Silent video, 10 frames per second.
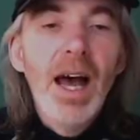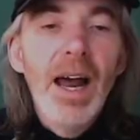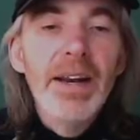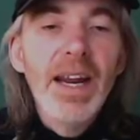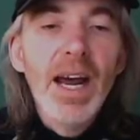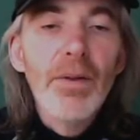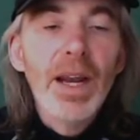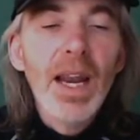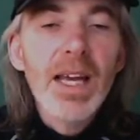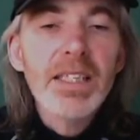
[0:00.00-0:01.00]
And now the
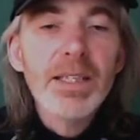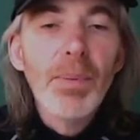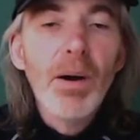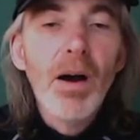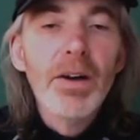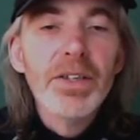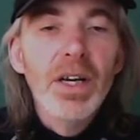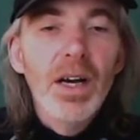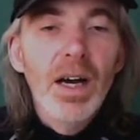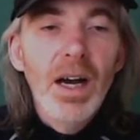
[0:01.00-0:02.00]
last part
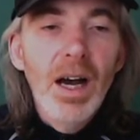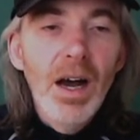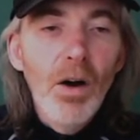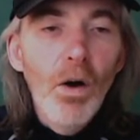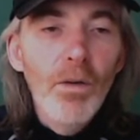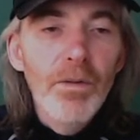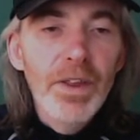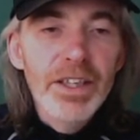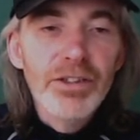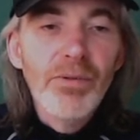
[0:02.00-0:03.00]
of
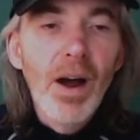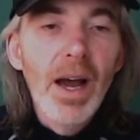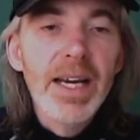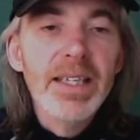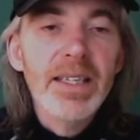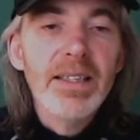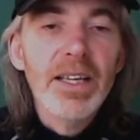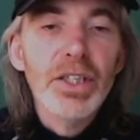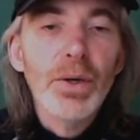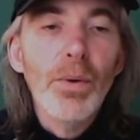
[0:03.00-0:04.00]
this ride is
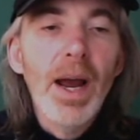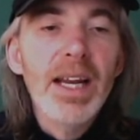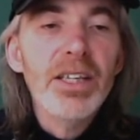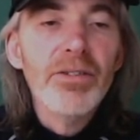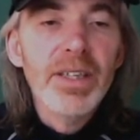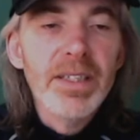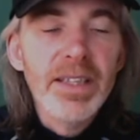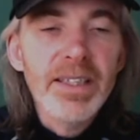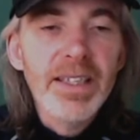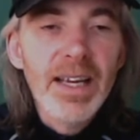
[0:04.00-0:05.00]
as you enter into
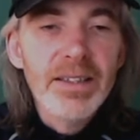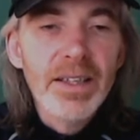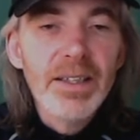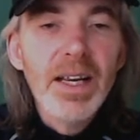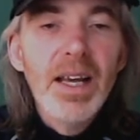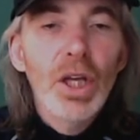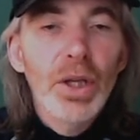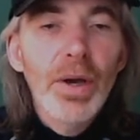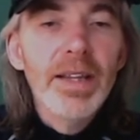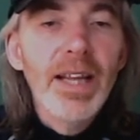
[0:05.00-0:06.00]
the desert.
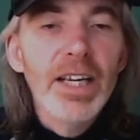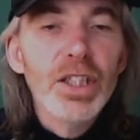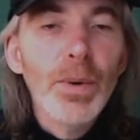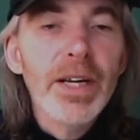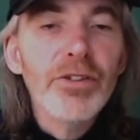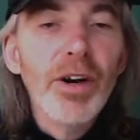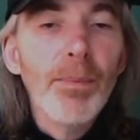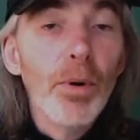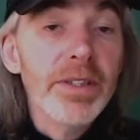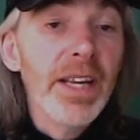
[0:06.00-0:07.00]
You hit that at
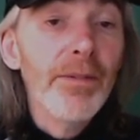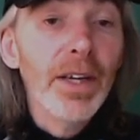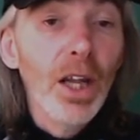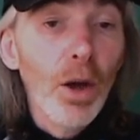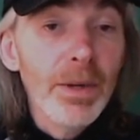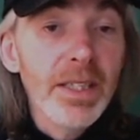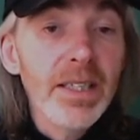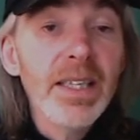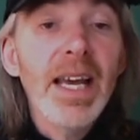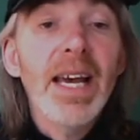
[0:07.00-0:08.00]
23.7
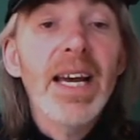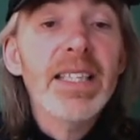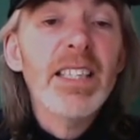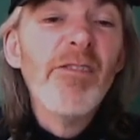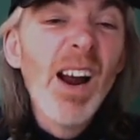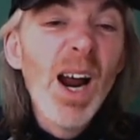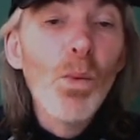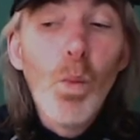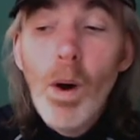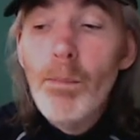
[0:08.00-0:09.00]
kilometers. It's
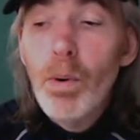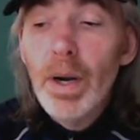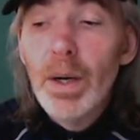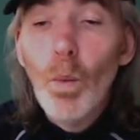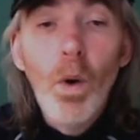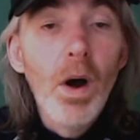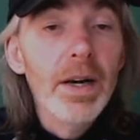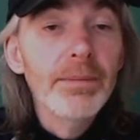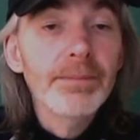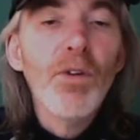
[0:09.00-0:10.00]
around
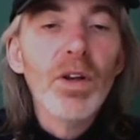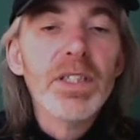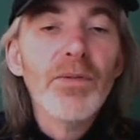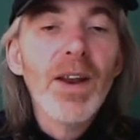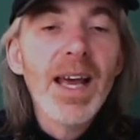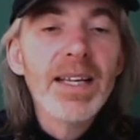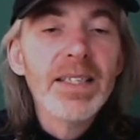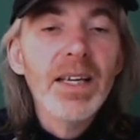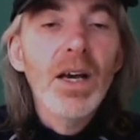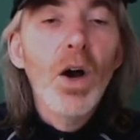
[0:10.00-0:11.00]
1.1 false flat
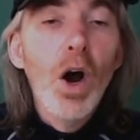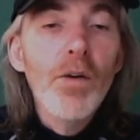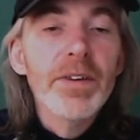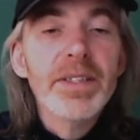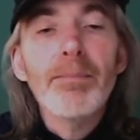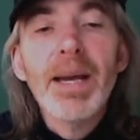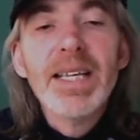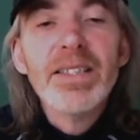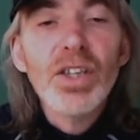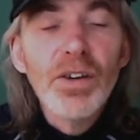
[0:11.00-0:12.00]
over some
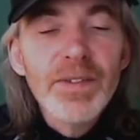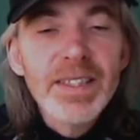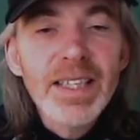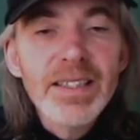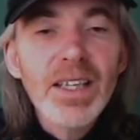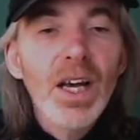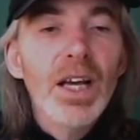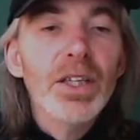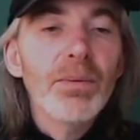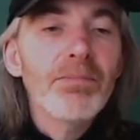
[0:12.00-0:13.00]
mixed surfaces.
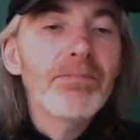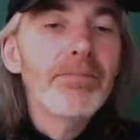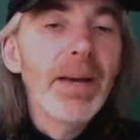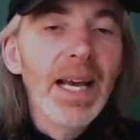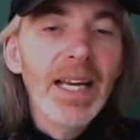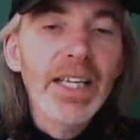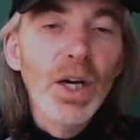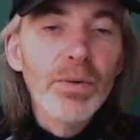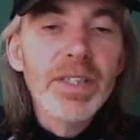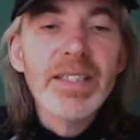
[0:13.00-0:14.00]
You barely
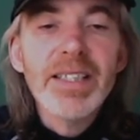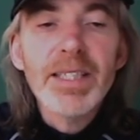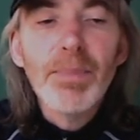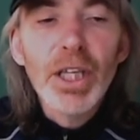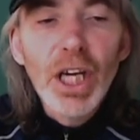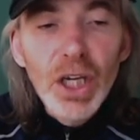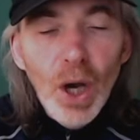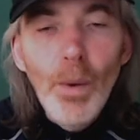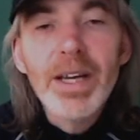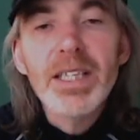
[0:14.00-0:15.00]
notice this, but you're
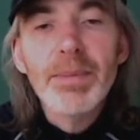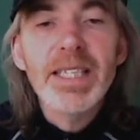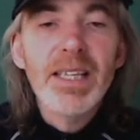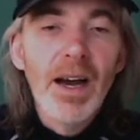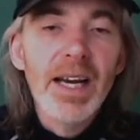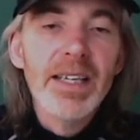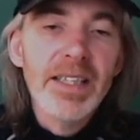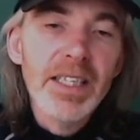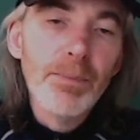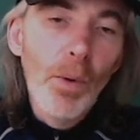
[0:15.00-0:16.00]
going to be tired at
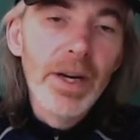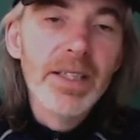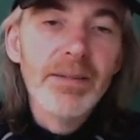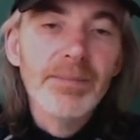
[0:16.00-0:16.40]
this point.